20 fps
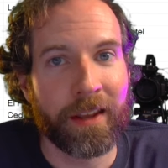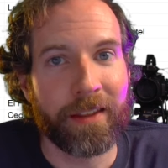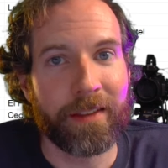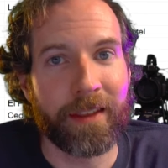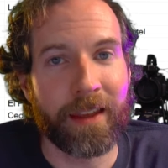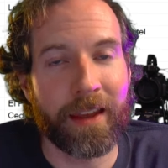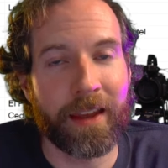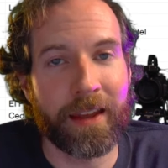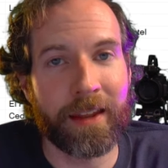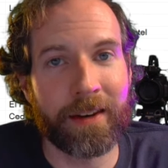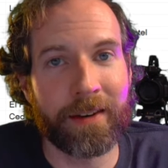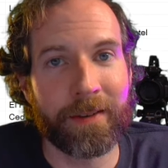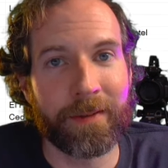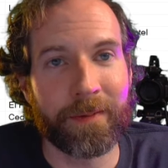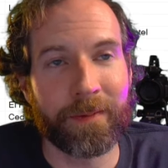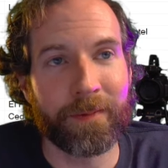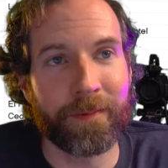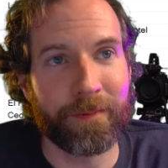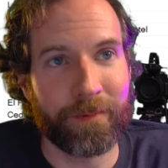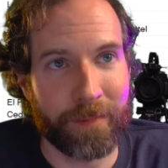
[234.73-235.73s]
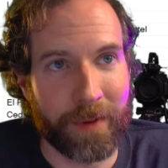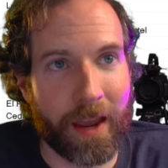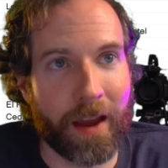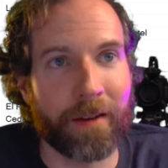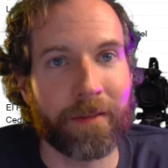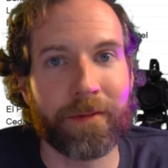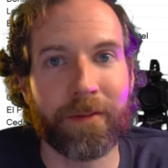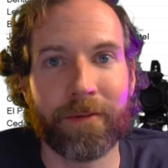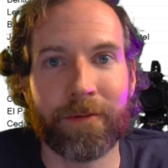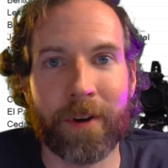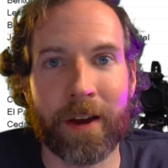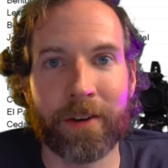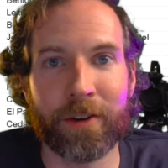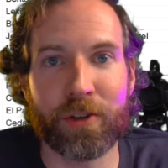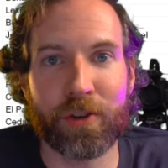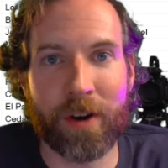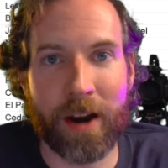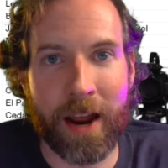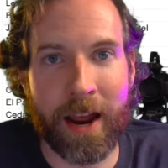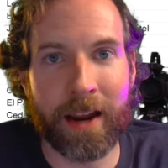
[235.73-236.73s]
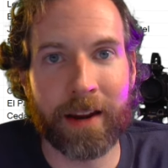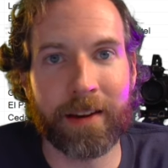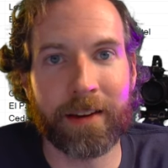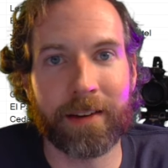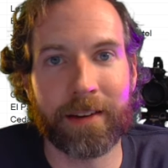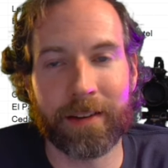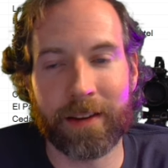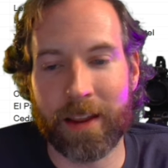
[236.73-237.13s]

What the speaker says: then yeah, find a track